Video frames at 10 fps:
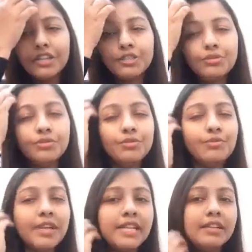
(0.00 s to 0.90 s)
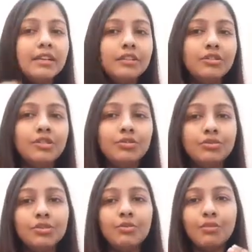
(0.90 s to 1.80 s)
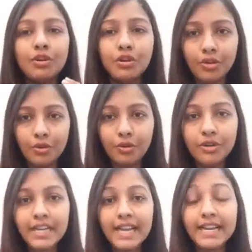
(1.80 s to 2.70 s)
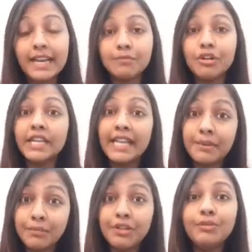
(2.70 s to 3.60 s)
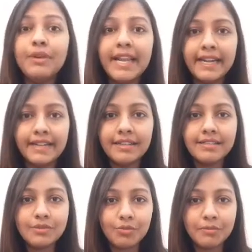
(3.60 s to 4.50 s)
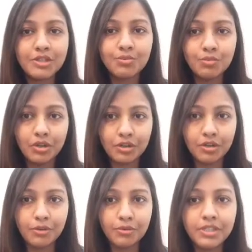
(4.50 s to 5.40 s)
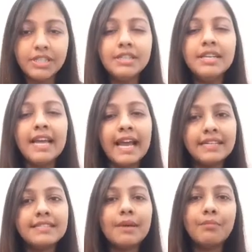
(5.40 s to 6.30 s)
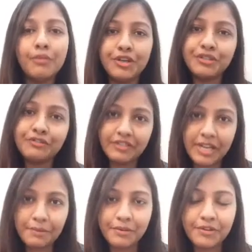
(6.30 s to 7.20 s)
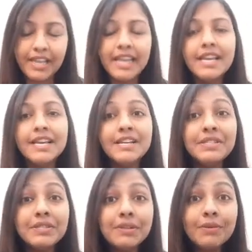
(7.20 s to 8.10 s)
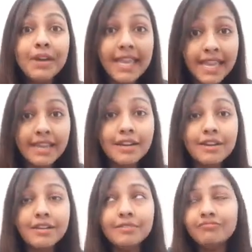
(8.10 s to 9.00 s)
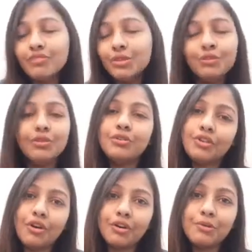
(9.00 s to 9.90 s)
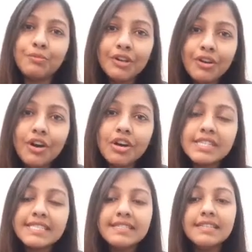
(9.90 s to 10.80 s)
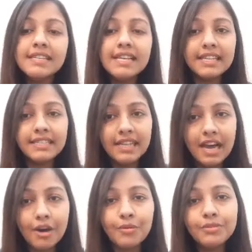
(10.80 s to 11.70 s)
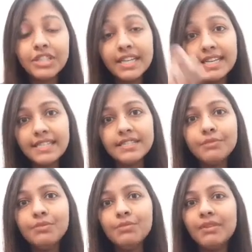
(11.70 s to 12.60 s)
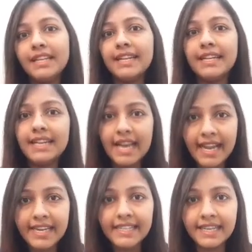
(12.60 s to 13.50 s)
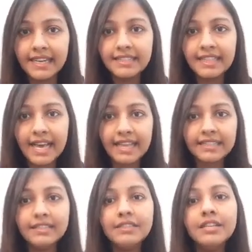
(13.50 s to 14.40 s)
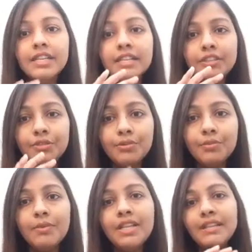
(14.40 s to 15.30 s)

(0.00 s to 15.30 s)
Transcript: due to the workload, and I'm not able to handle so much workload at some point of time. Okay, so here you go wrong, because now the interview will get an idea that you